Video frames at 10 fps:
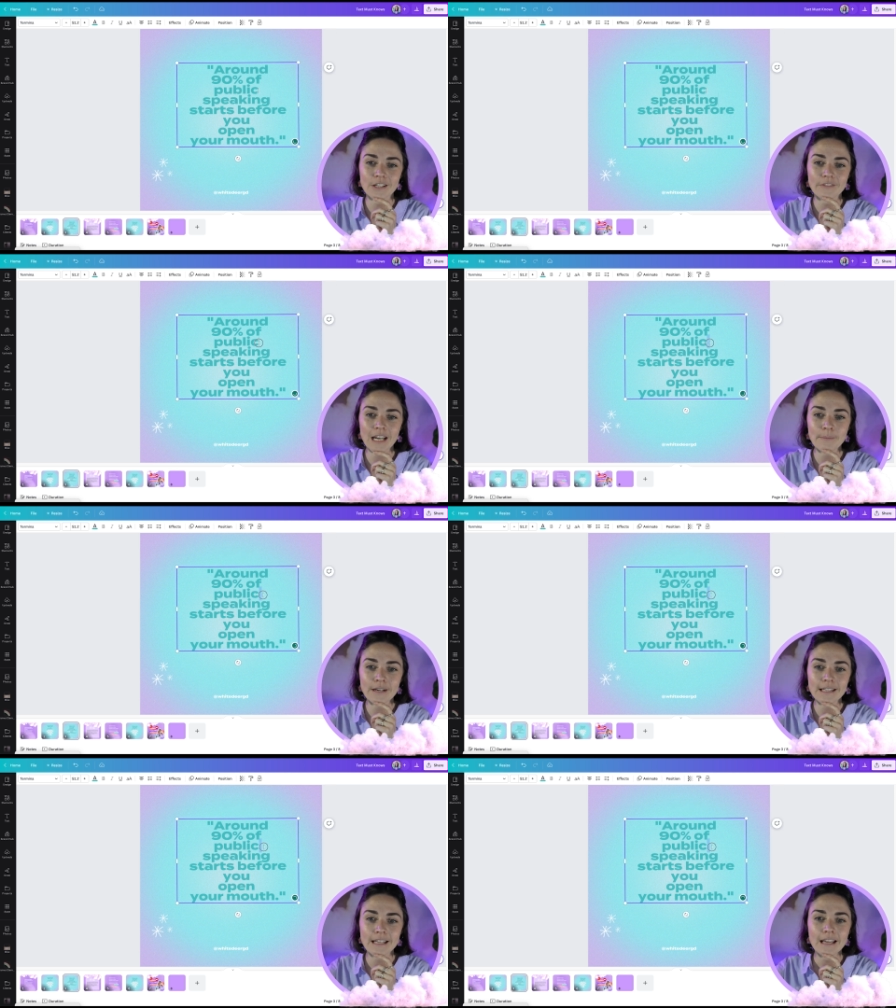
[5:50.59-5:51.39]
So if I
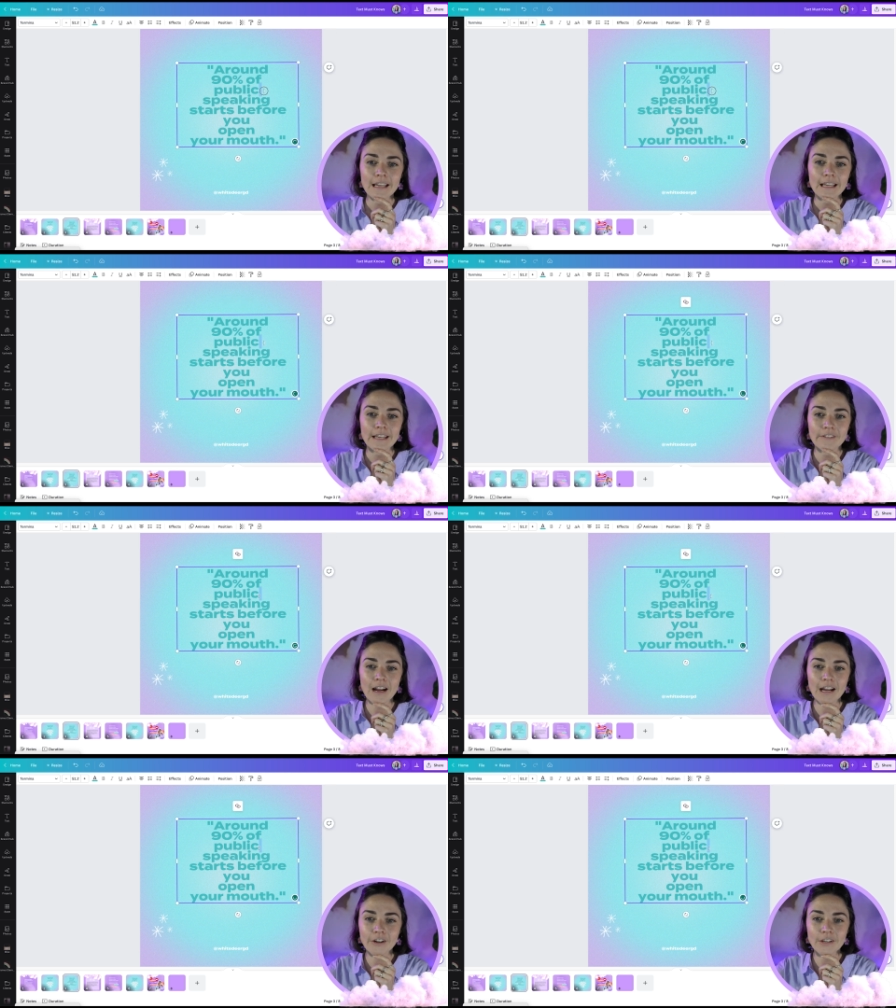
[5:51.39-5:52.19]

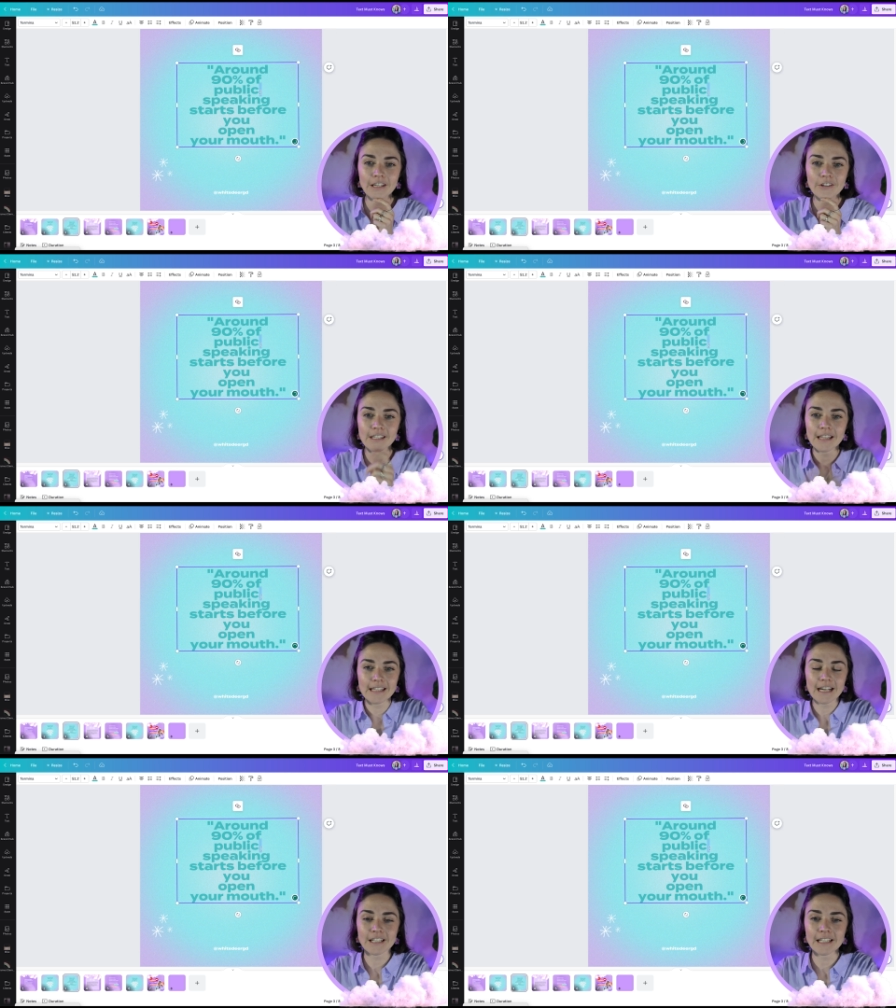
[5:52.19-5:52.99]
go here, you'll see
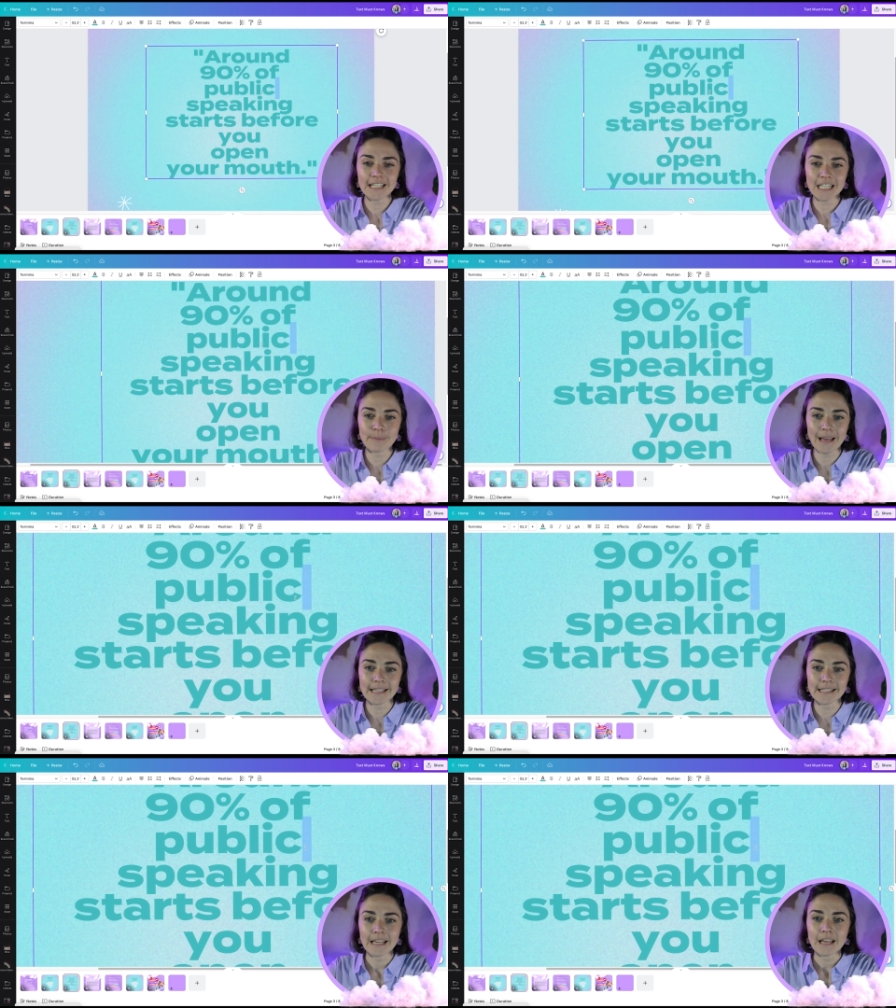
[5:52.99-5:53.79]
there's actually a
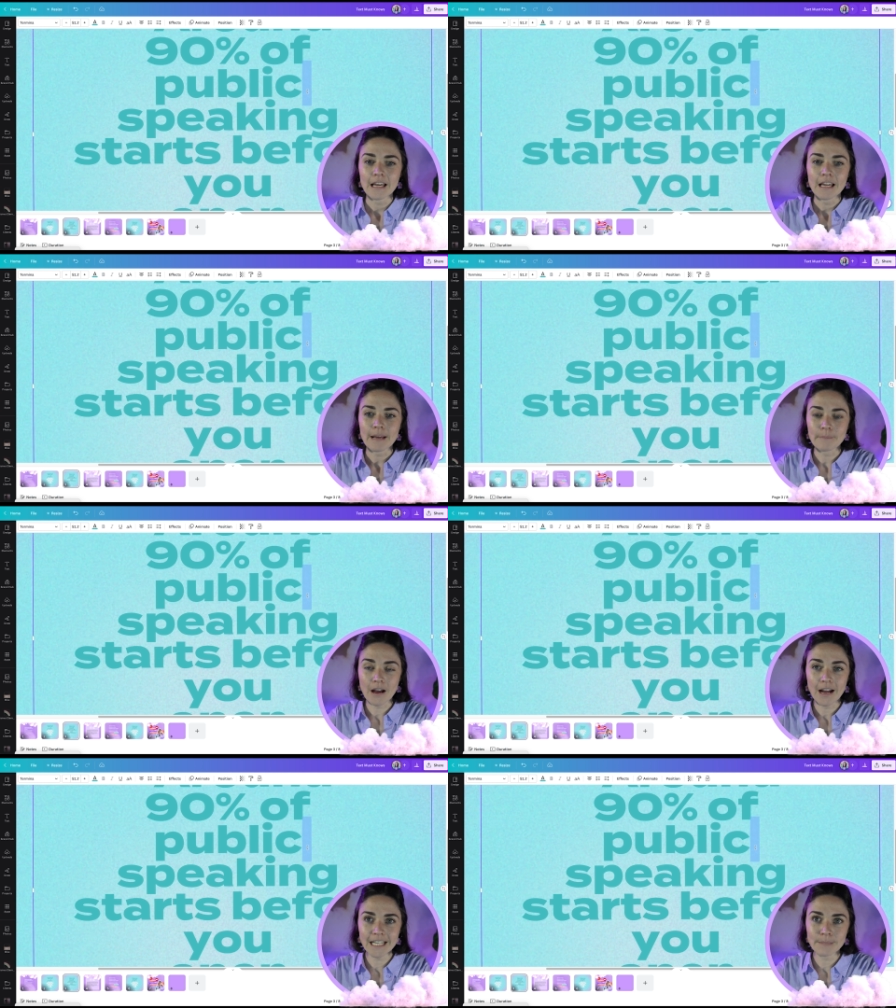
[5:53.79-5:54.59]
space
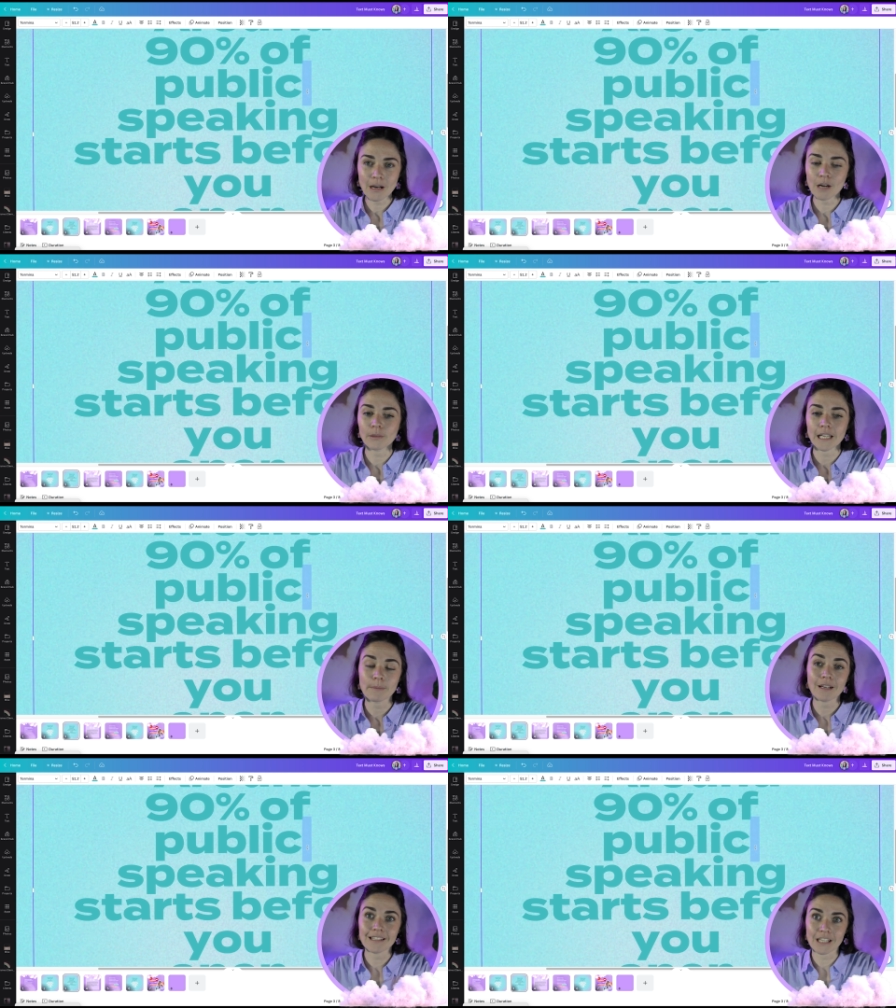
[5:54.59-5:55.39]
behind public,
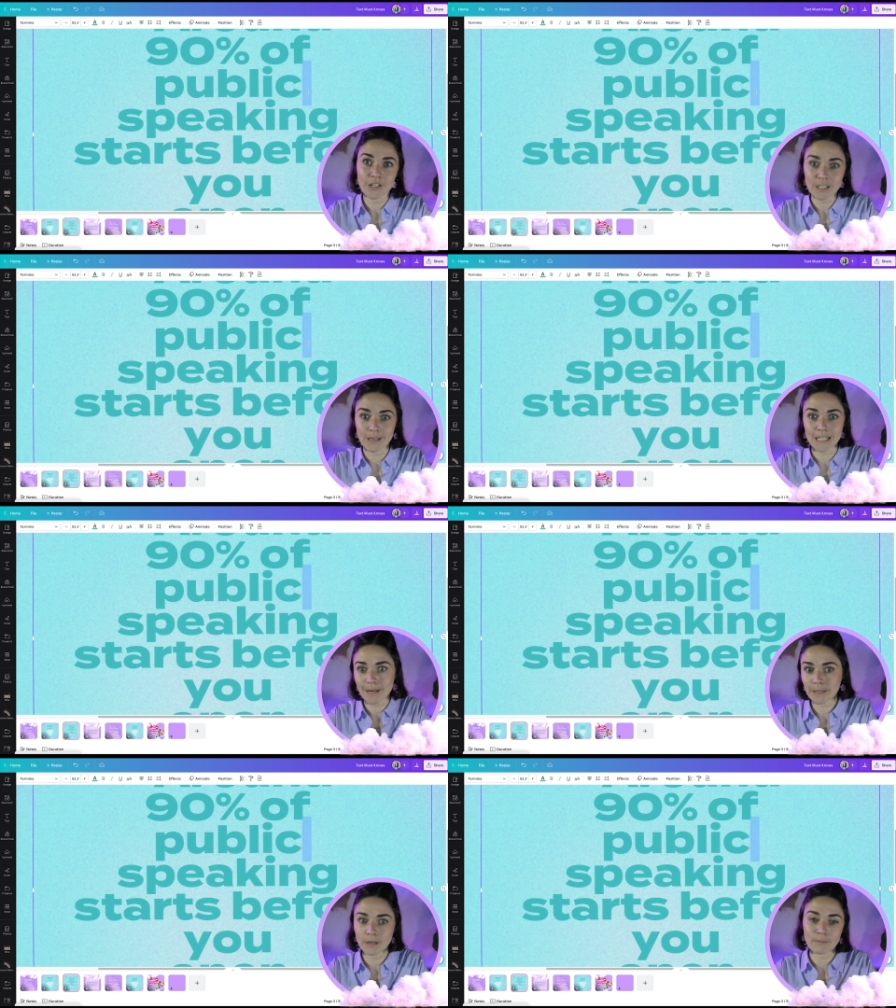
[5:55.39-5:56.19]
because there used to be a
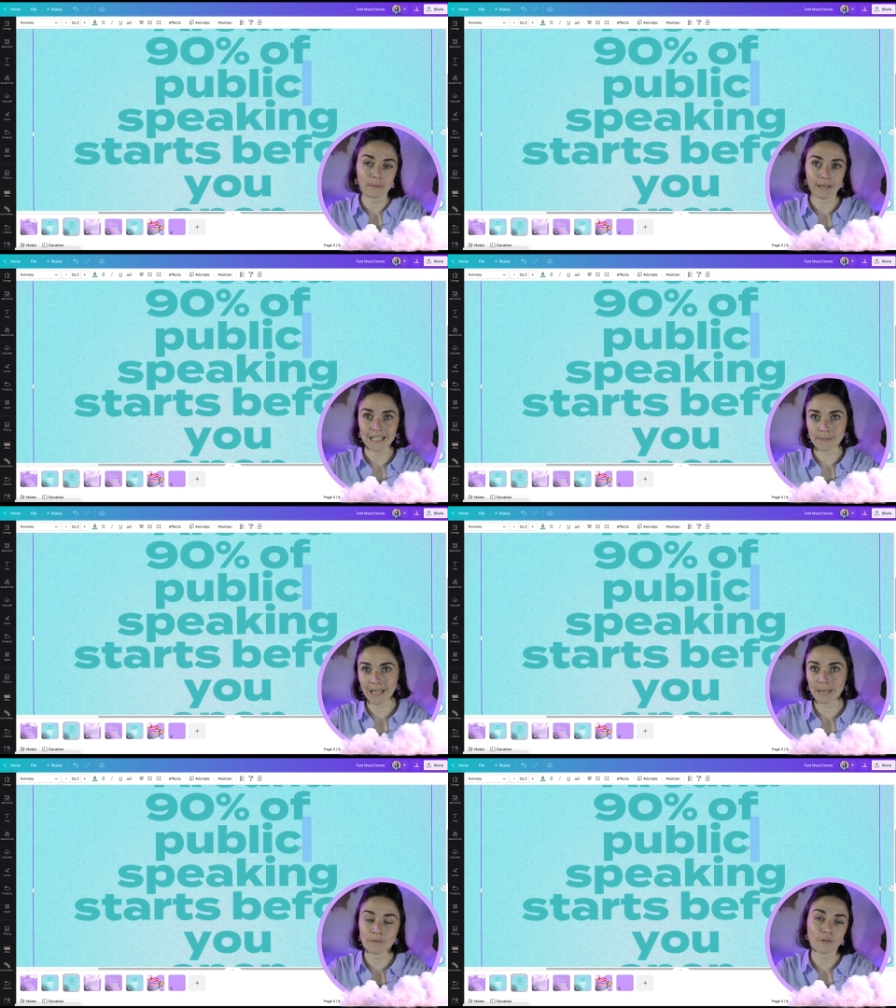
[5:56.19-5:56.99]
space between public and
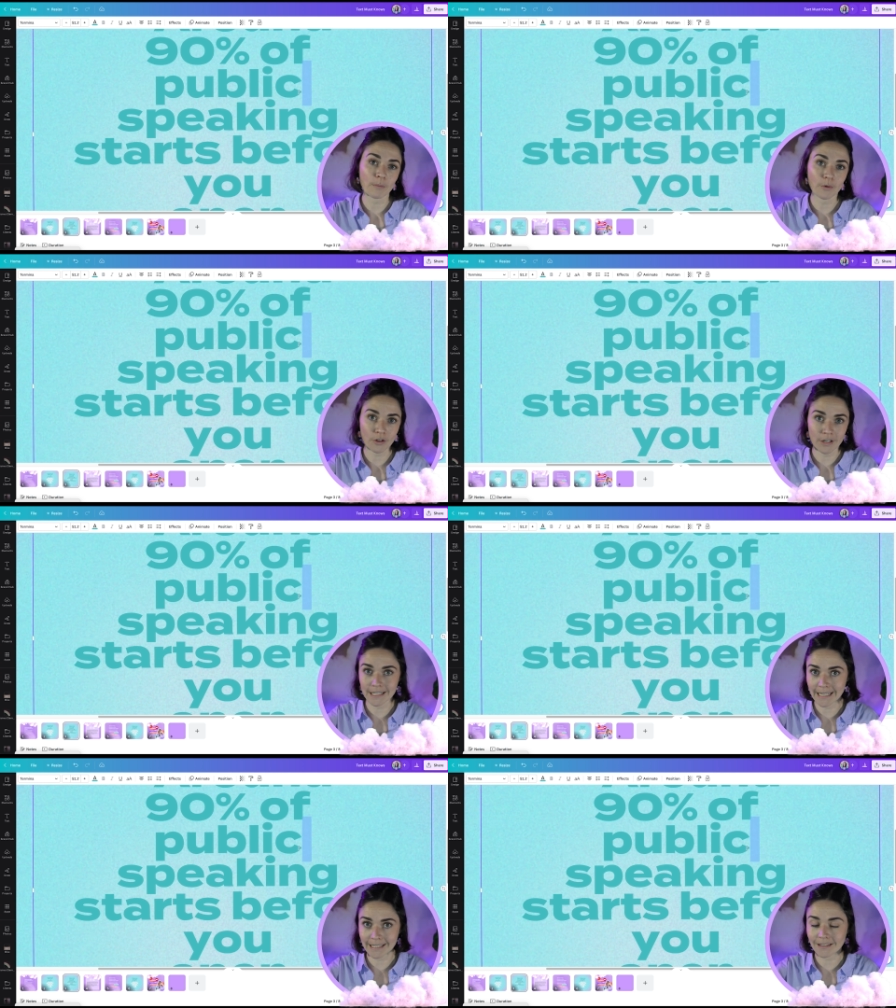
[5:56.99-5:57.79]
speaking before I put on
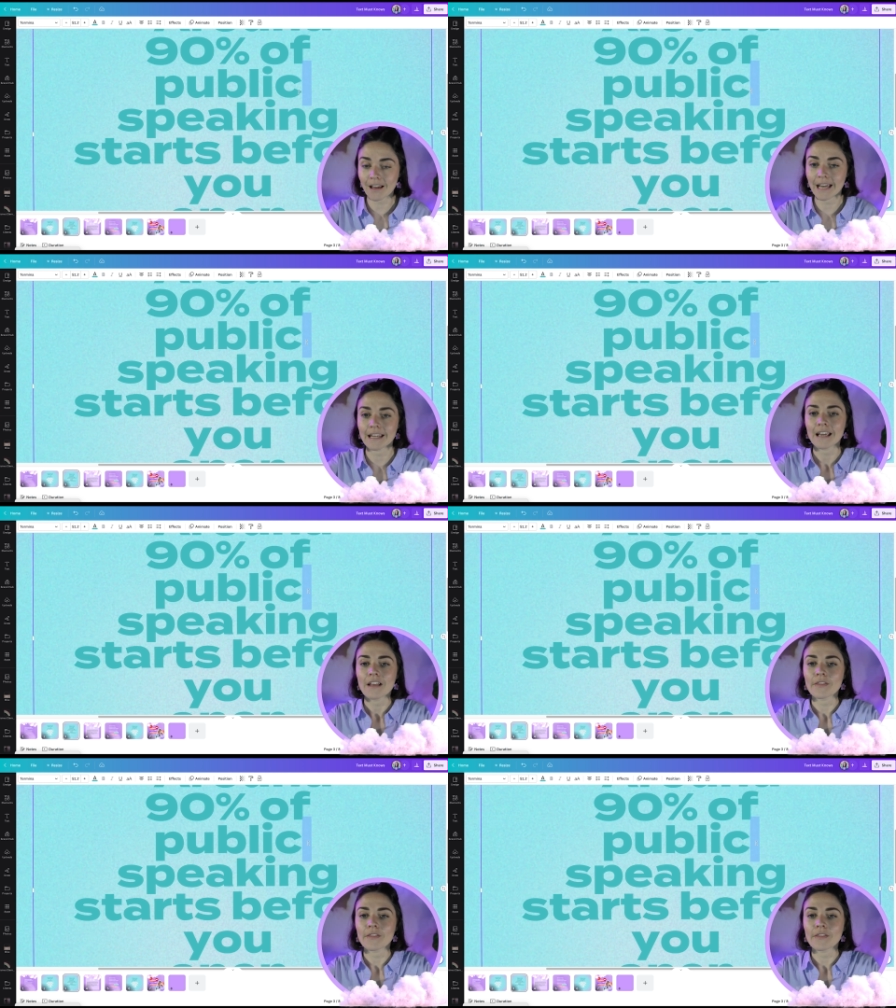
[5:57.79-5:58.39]
its next line,